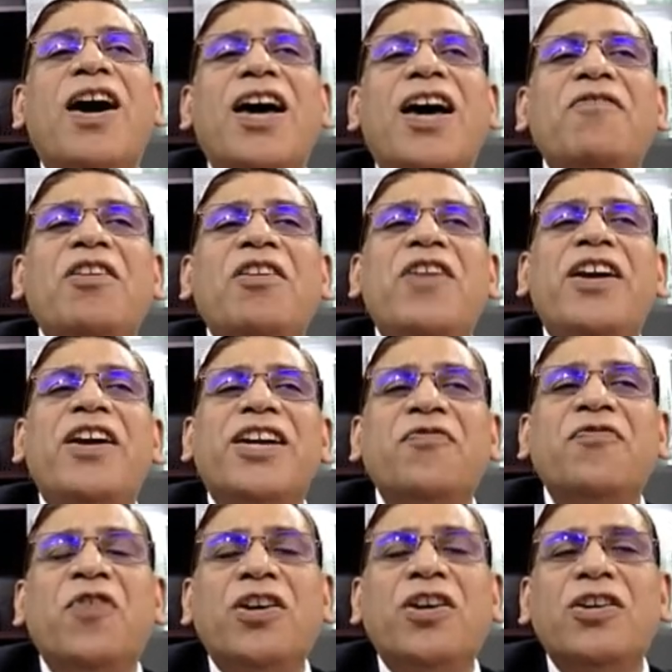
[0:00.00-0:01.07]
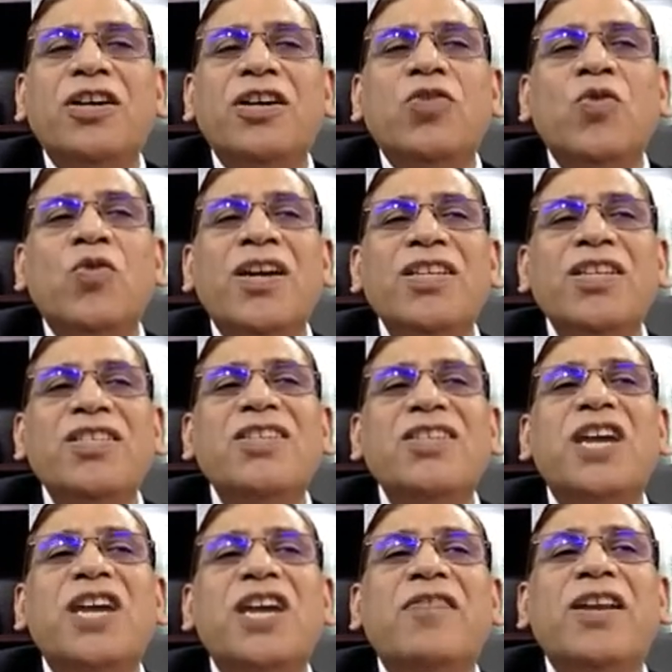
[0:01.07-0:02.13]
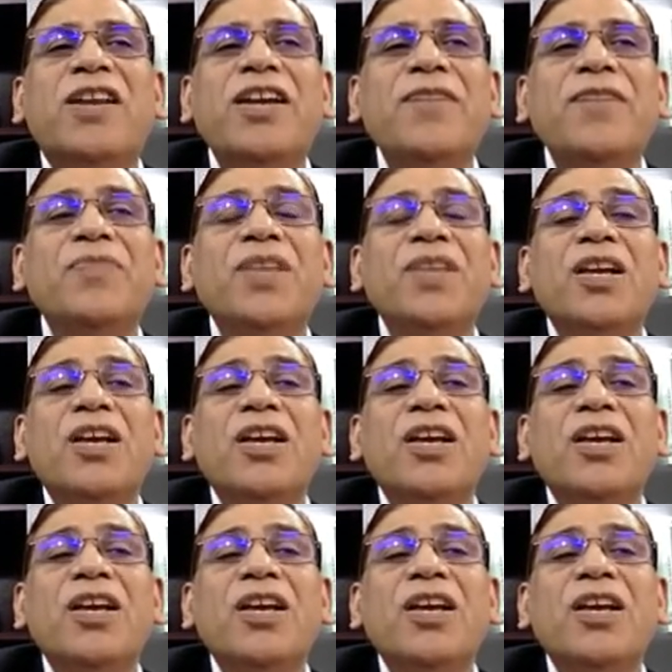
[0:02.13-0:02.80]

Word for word: Why we waited for 26 January?